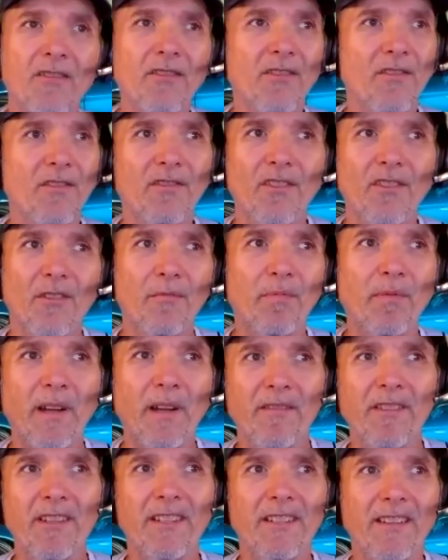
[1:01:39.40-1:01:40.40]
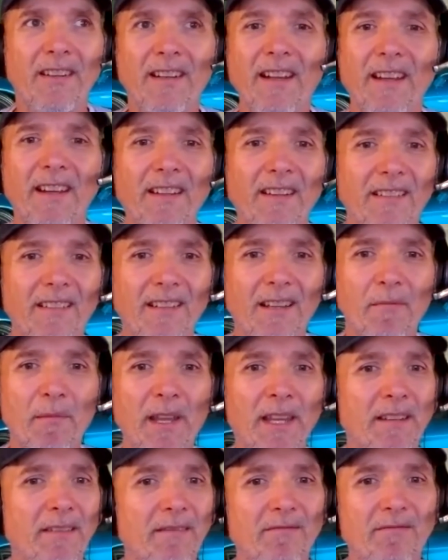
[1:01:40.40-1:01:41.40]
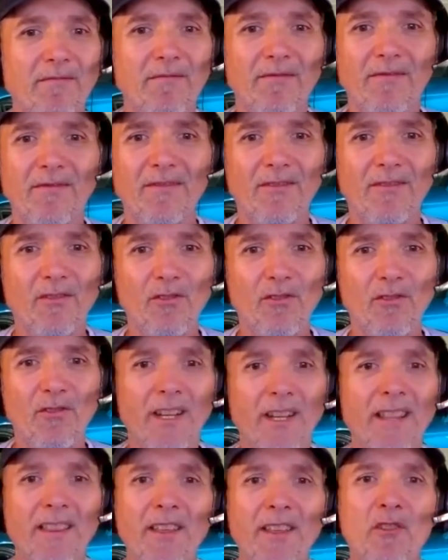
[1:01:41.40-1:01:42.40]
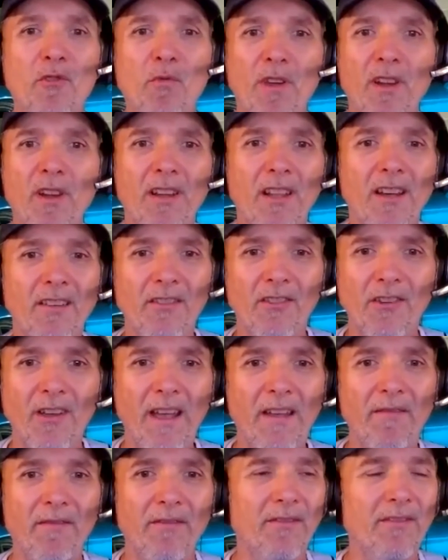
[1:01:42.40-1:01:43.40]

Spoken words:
is so prevalent today. I mean, anything you want to know, you have